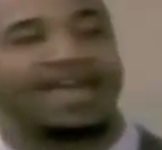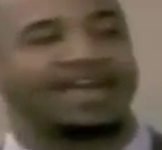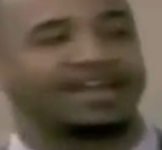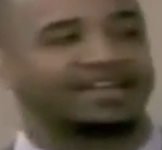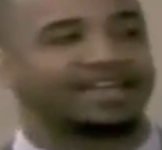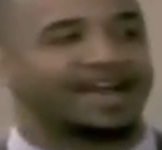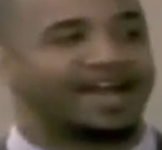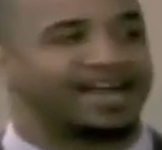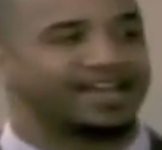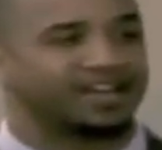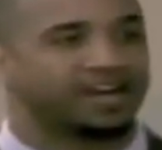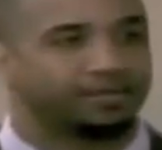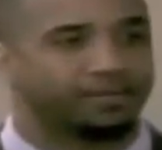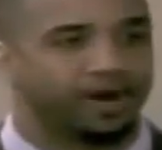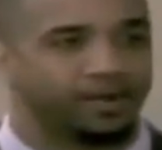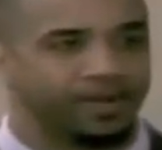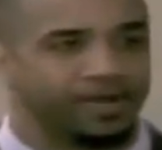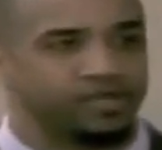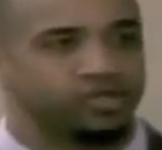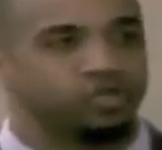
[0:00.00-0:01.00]
had a guy
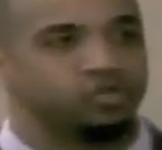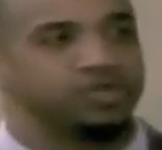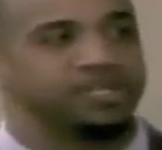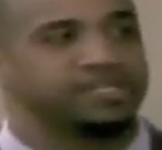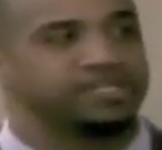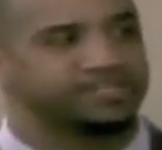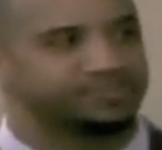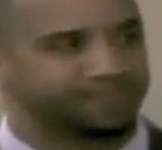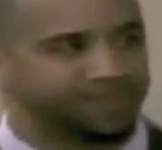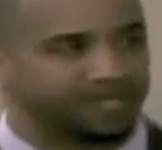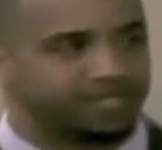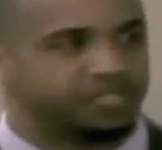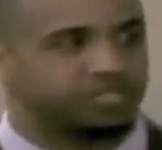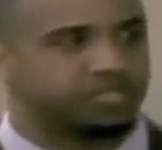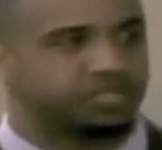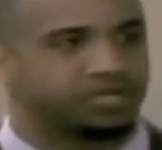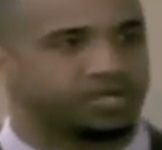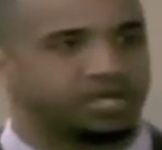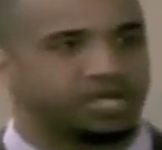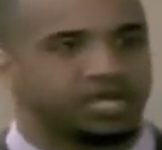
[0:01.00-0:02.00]
come up and do his
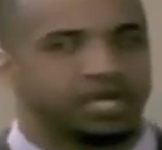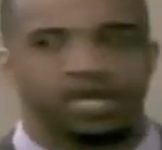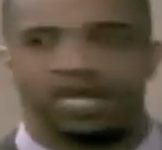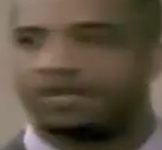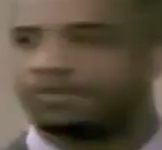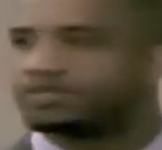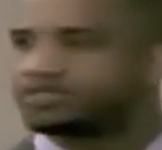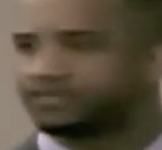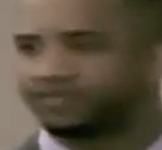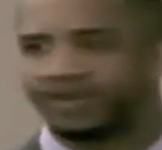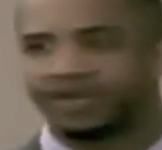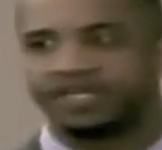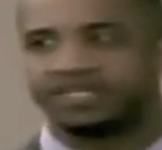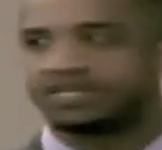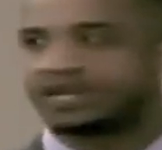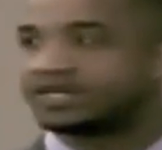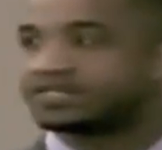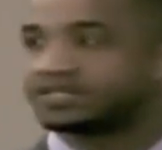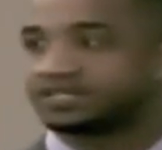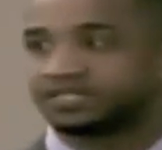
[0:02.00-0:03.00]
speech, and it was a very
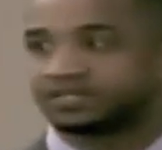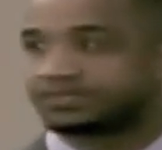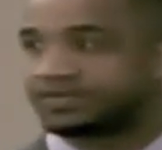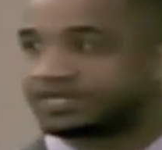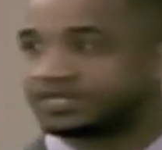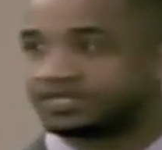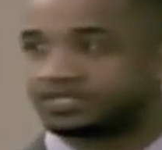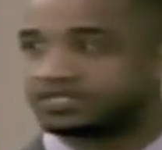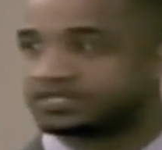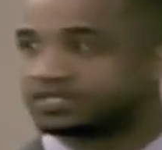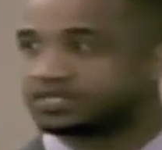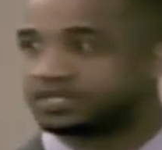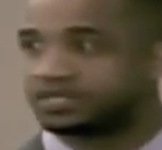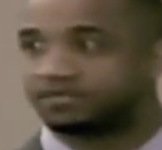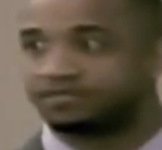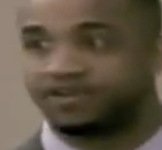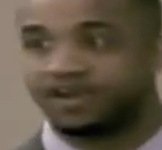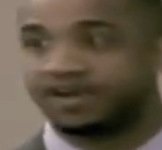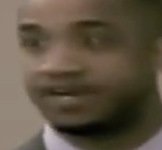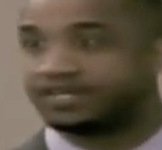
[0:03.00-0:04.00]
touching speech,
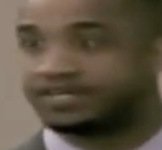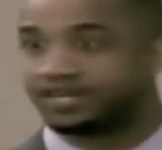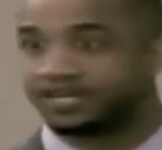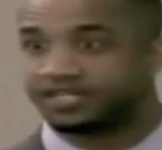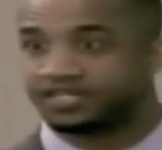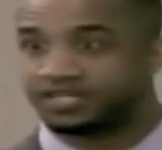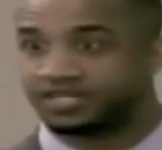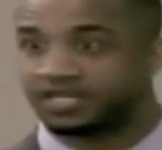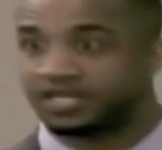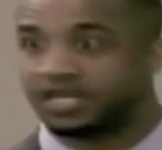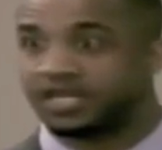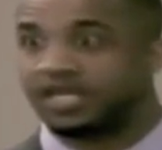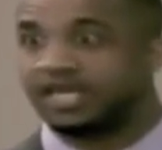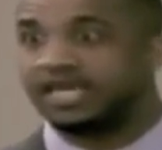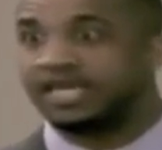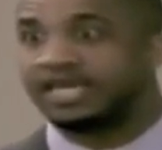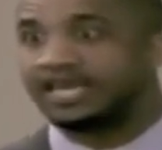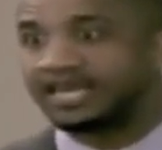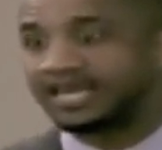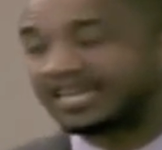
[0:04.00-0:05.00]
very touching.
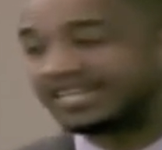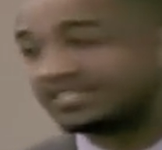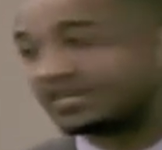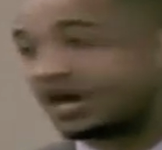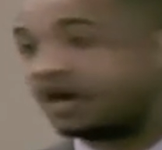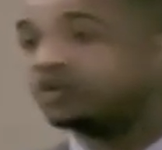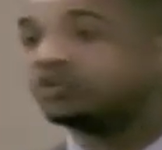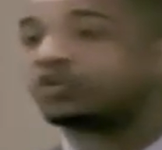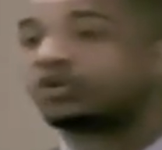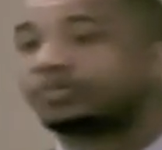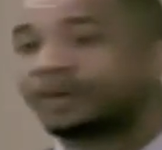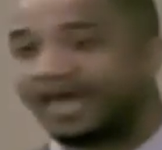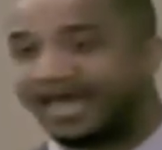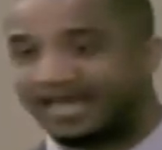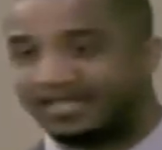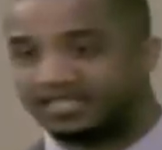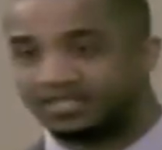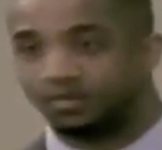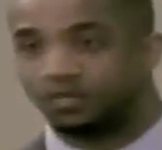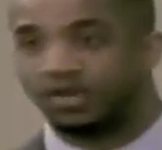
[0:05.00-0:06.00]
His uncle
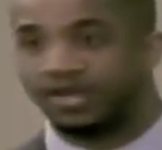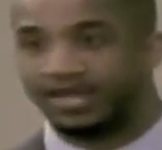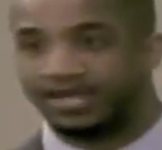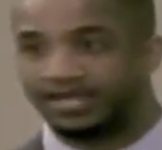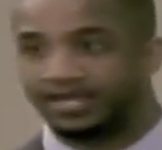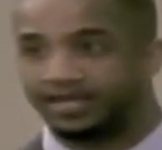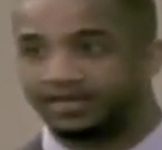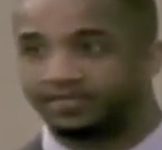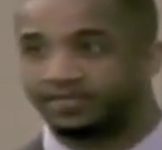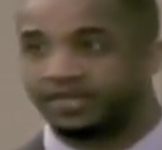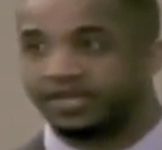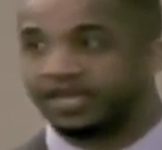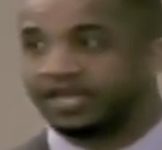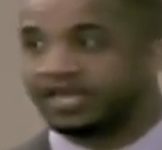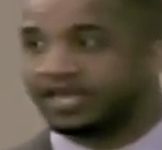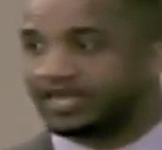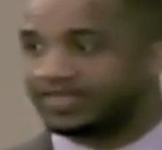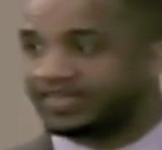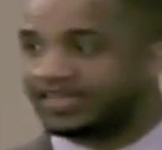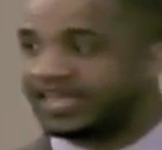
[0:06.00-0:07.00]
passed away,
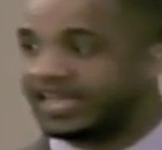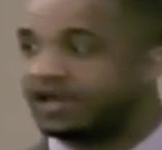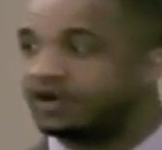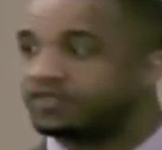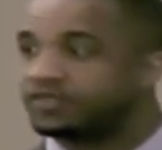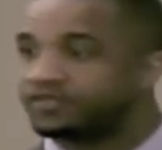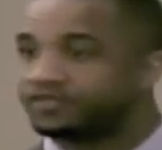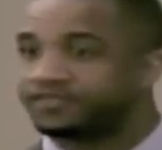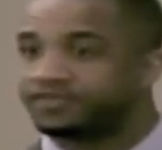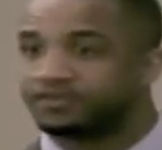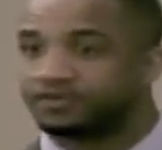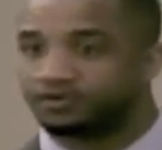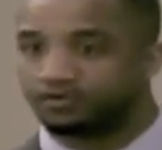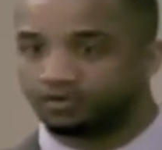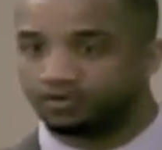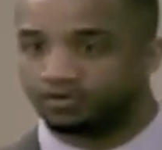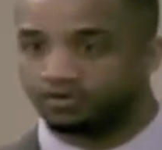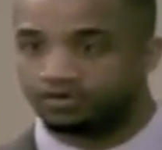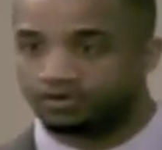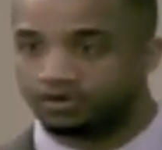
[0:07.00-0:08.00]
and they held the
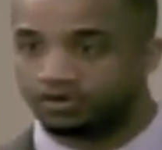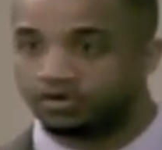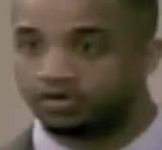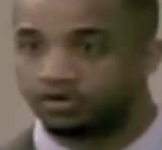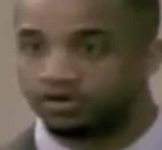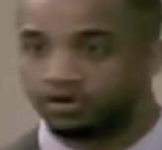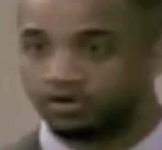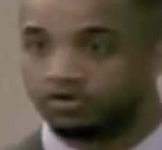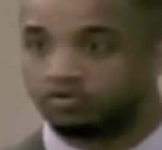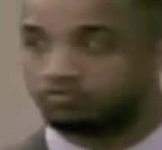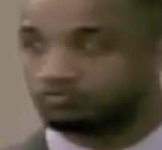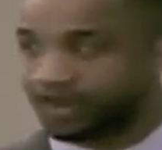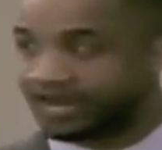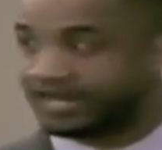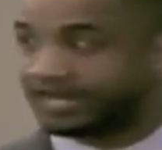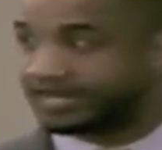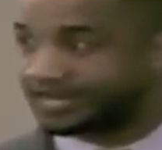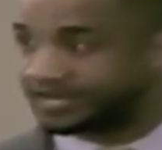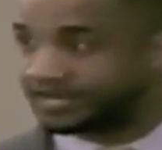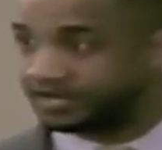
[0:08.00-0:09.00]
funeral
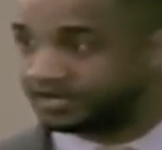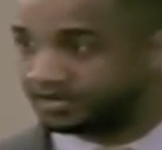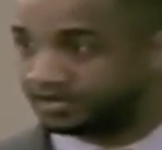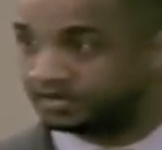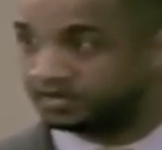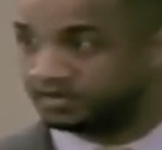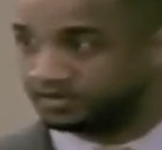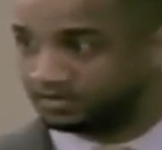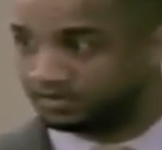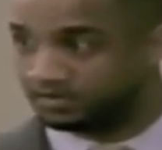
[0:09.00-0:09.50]
right here.